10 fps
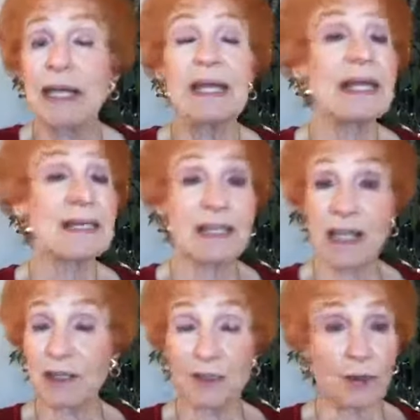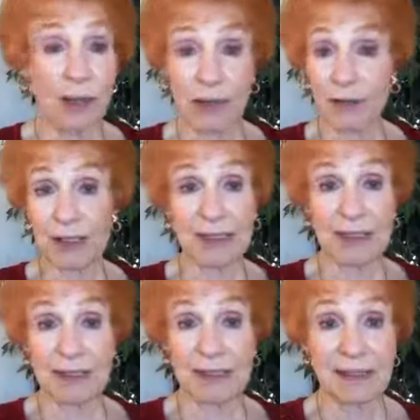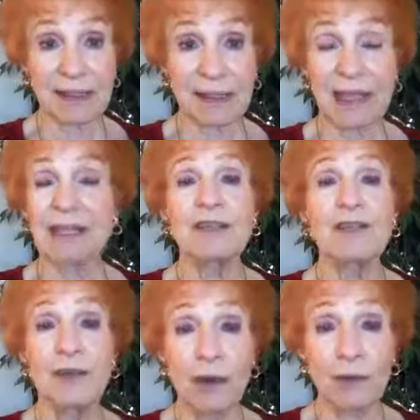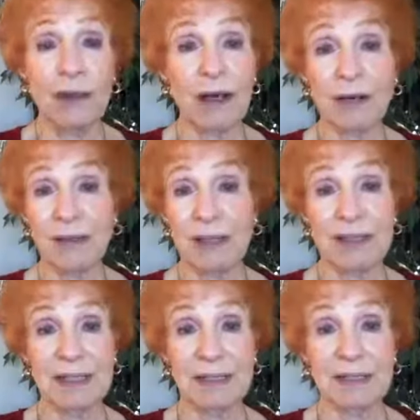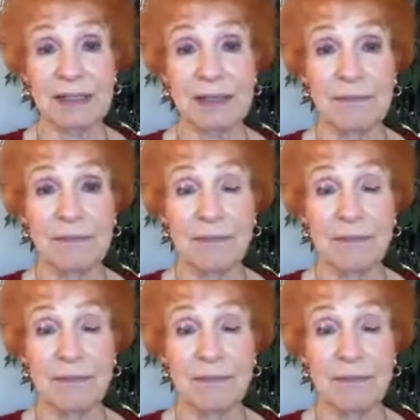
It no longer exists. It no longer exists.